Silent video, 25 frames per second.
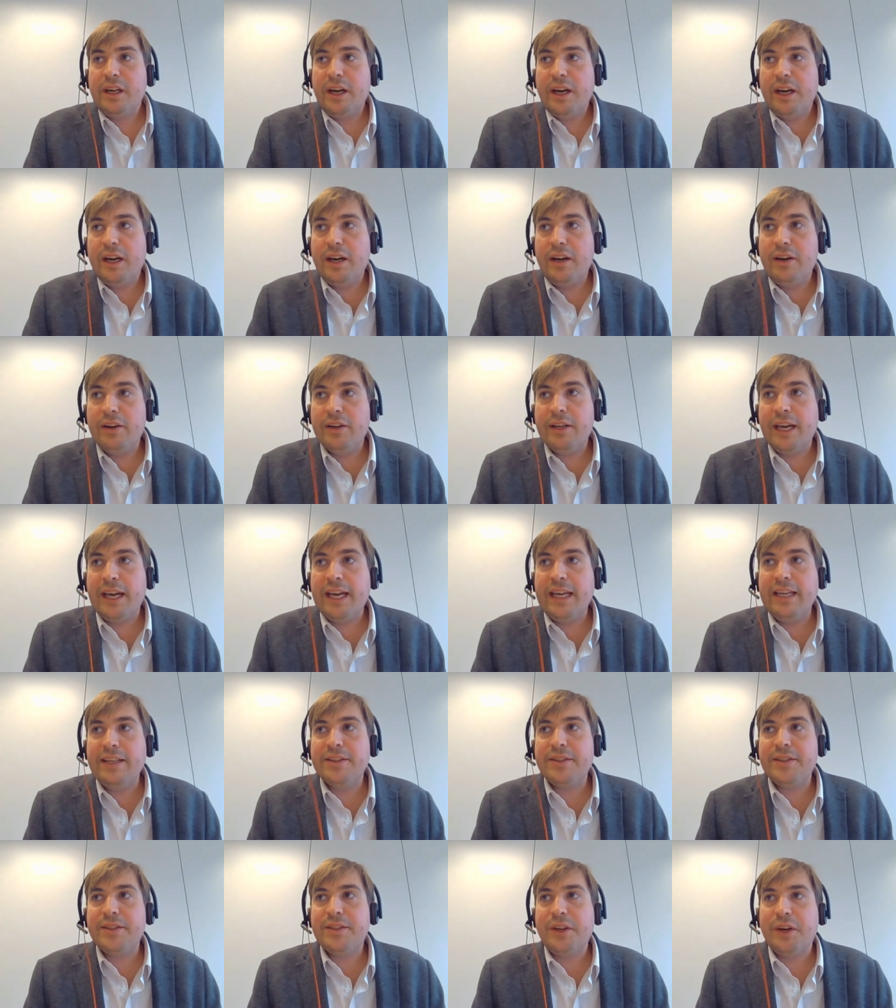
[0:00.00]
uh,
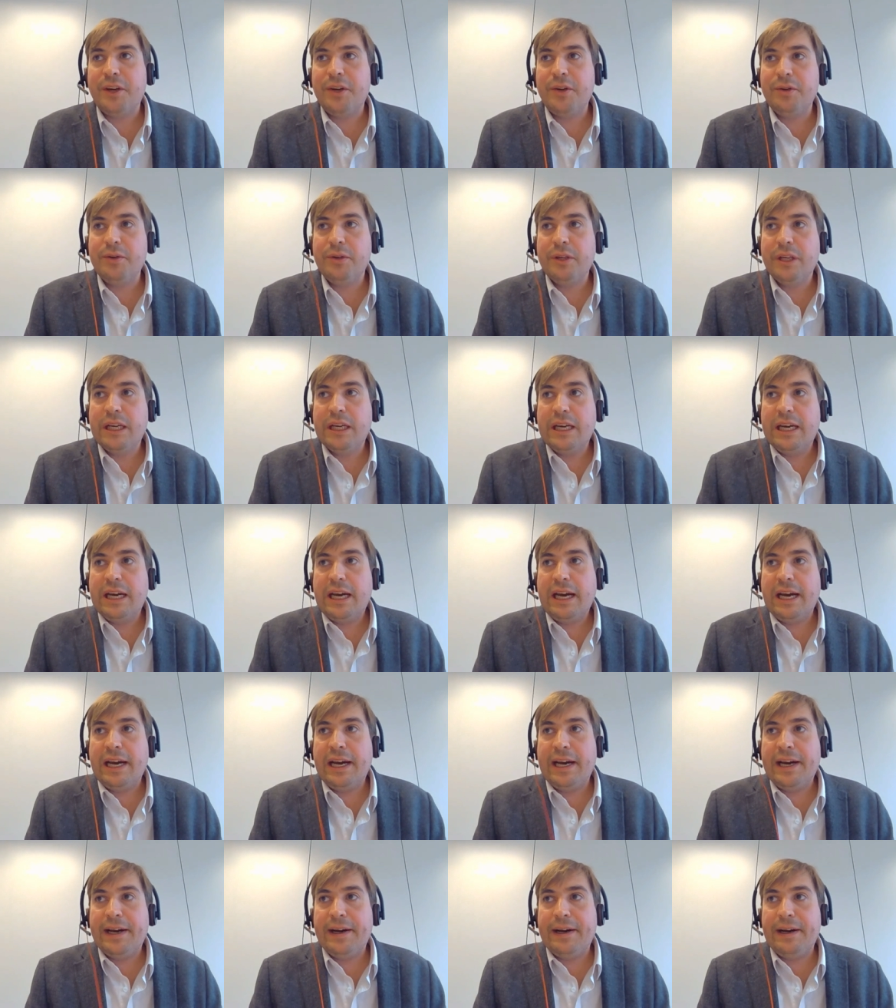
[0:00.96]
okay, so
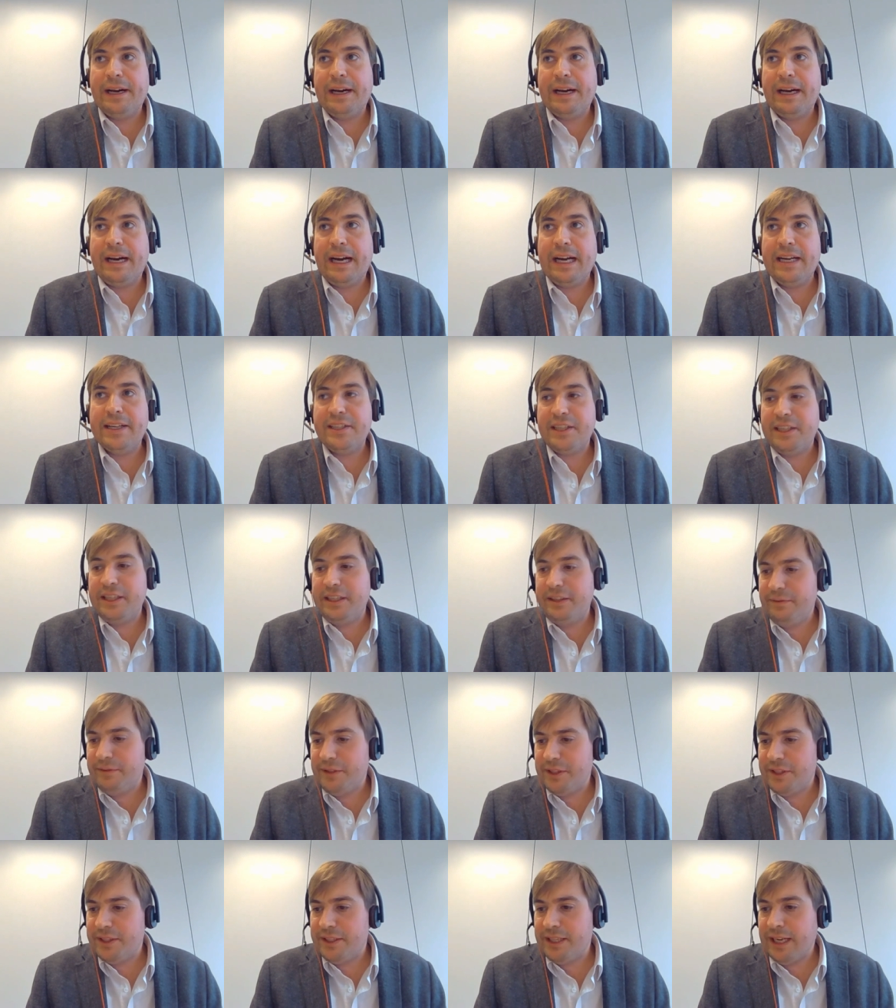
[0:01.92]
uh, I
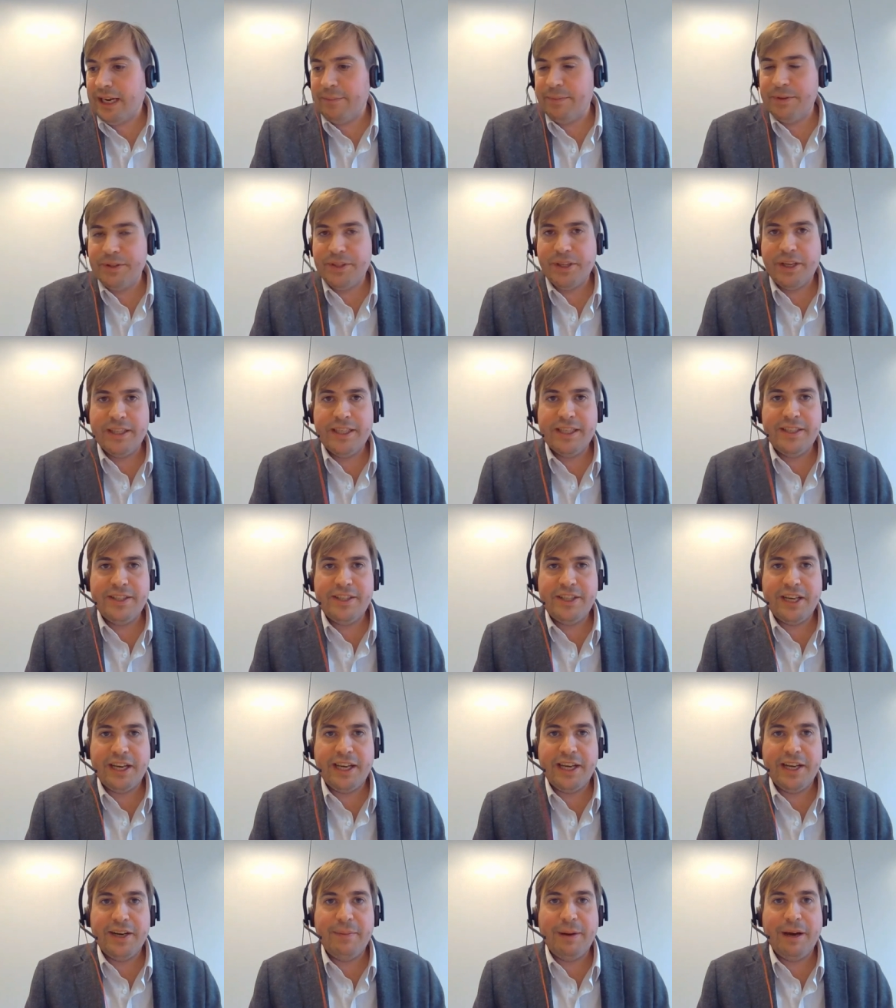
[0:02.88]
actually, just as it happens, I did
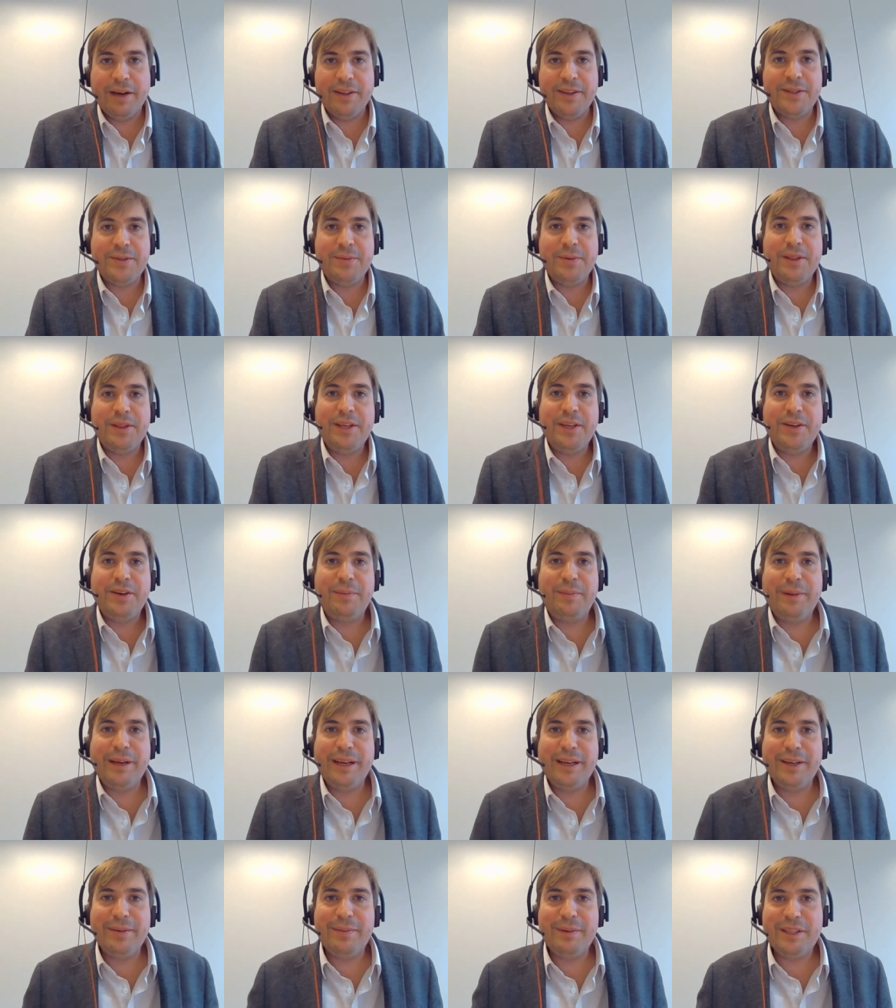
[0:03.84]
check in about this with the
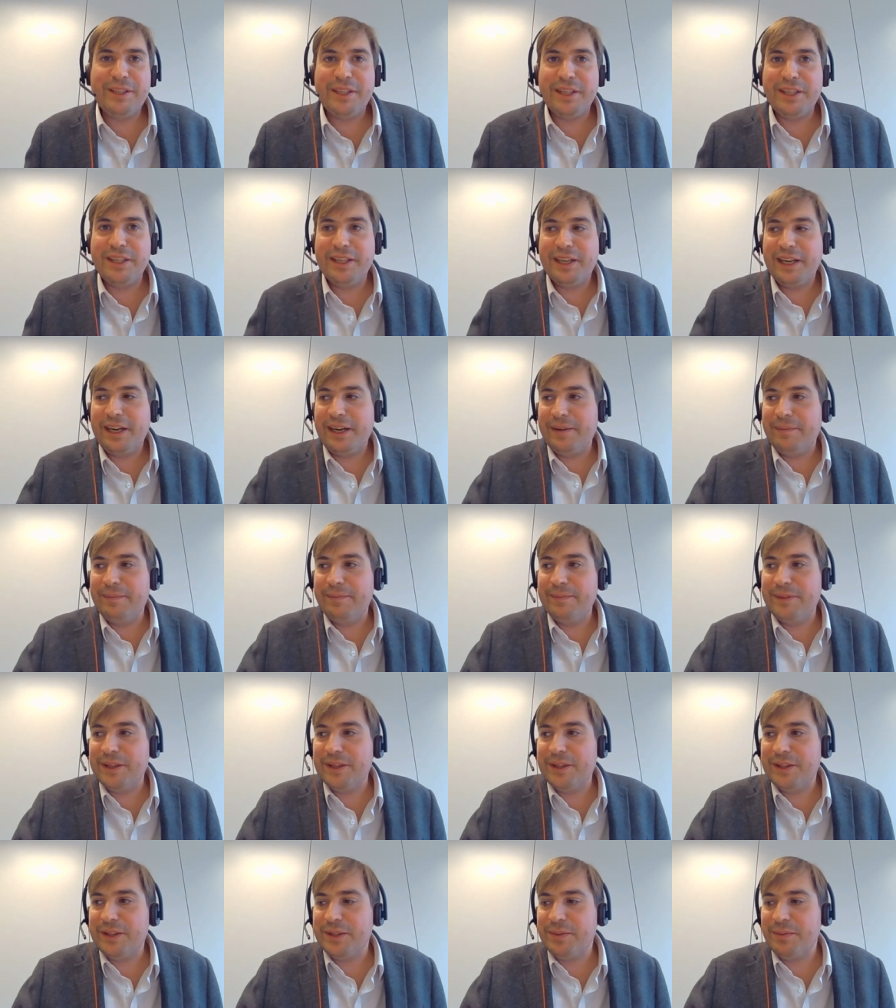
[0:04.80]
European Commission um,
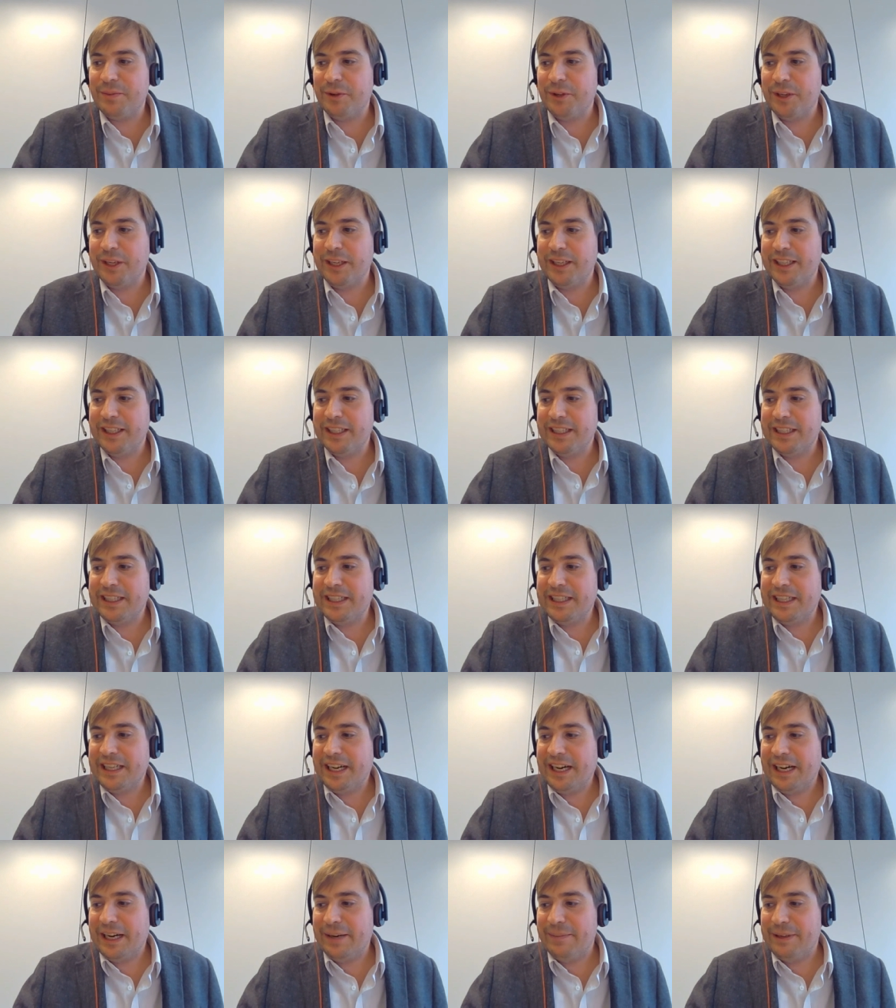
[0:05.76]
th- this morning
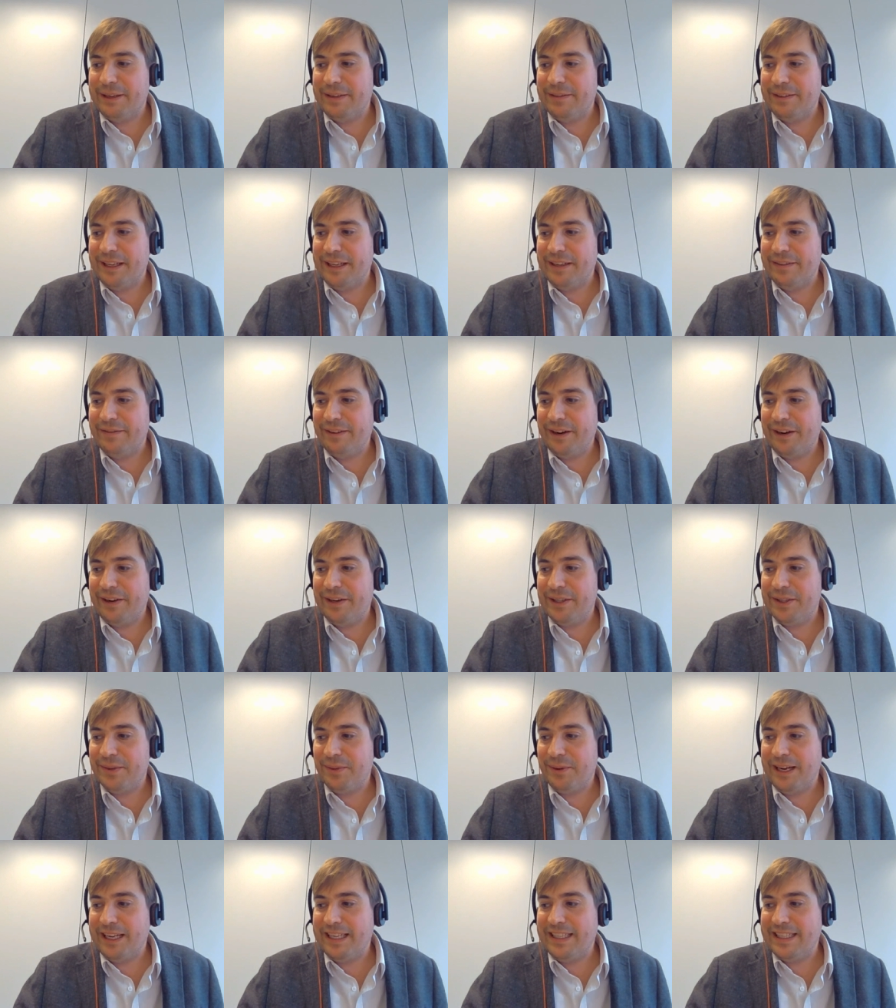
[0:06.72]
um, in, in
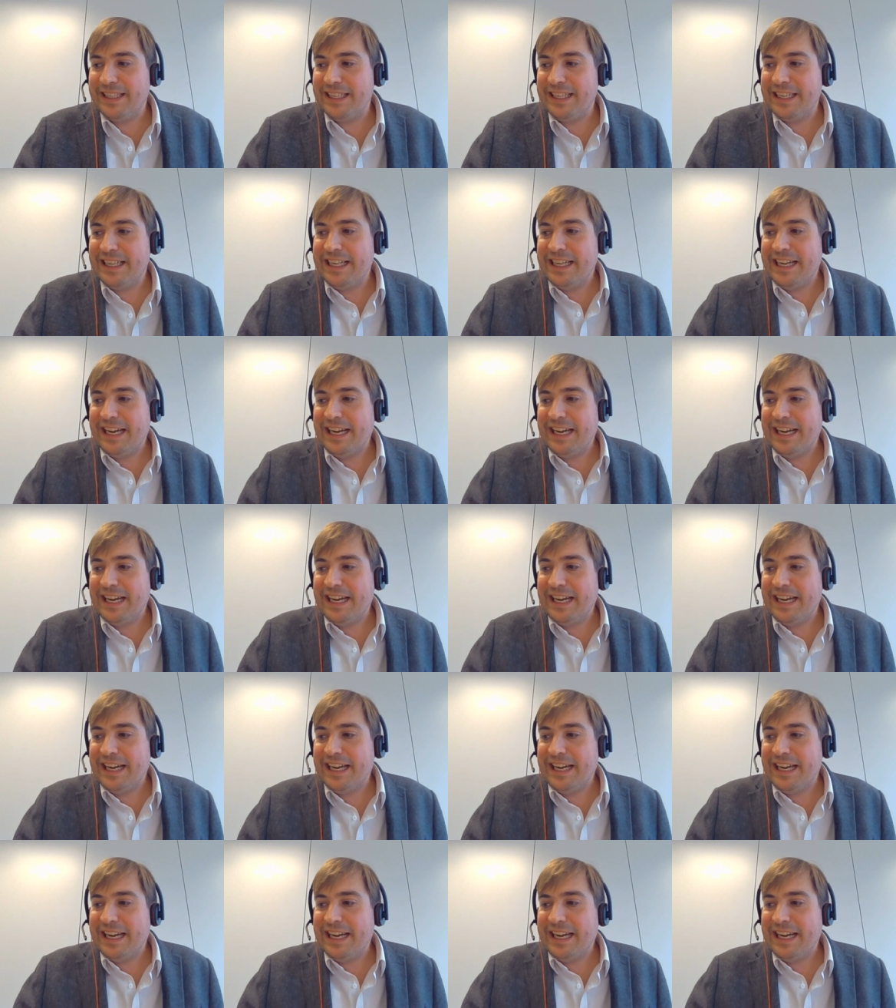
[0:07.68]
various ways.